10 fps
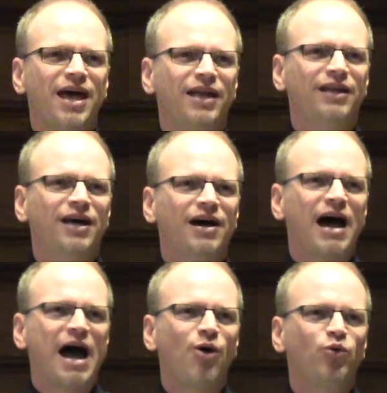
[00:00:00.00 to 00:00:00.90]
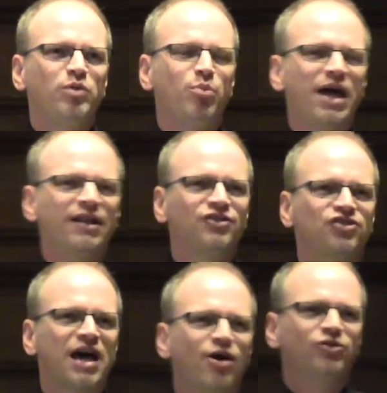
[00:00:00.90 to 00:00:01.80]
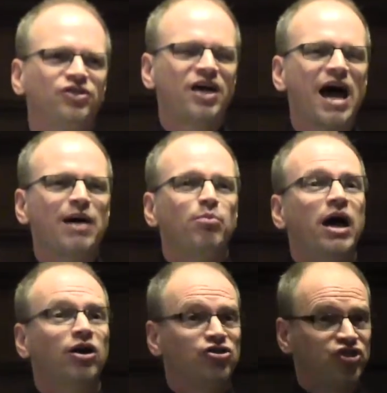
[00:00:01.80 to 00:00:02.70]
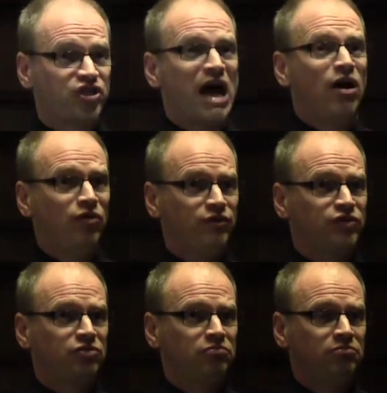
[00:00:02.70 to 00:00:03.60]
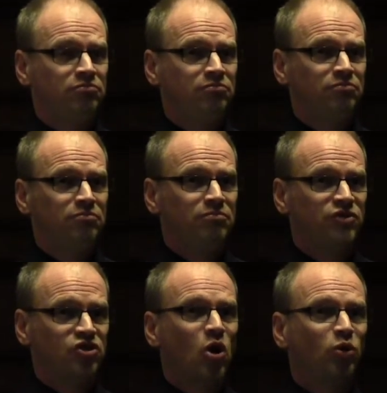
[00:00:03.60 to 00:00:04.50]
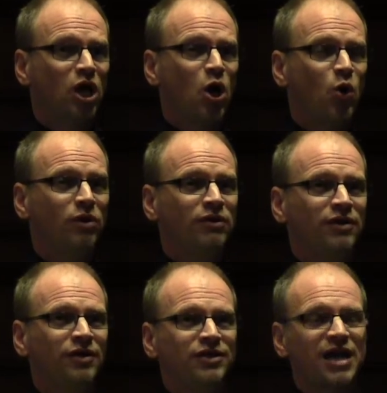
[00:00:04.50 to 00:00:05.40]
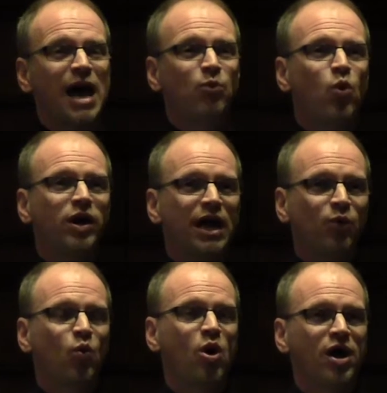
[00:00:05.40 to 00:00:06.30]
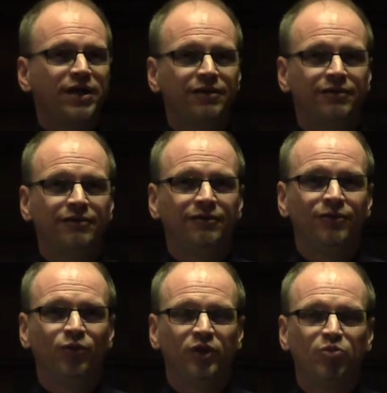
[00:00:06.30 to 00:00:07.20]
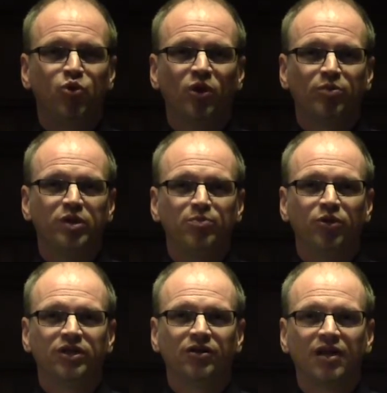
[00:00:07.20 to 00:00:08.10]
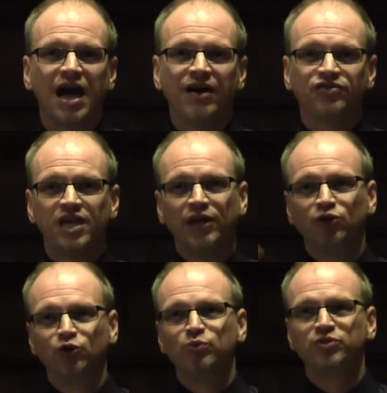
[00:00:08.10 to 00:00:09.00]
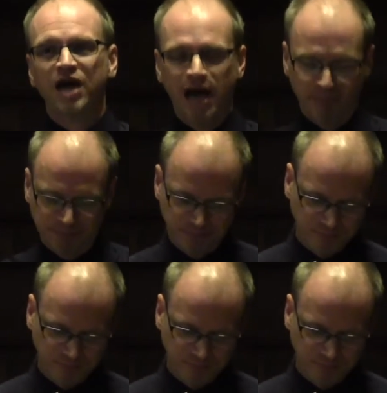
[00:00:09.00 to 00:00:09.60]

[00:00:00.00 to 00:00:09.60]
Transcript: at how we balance out time by ourselves, solo, time one on one with important people in our lives, and group time.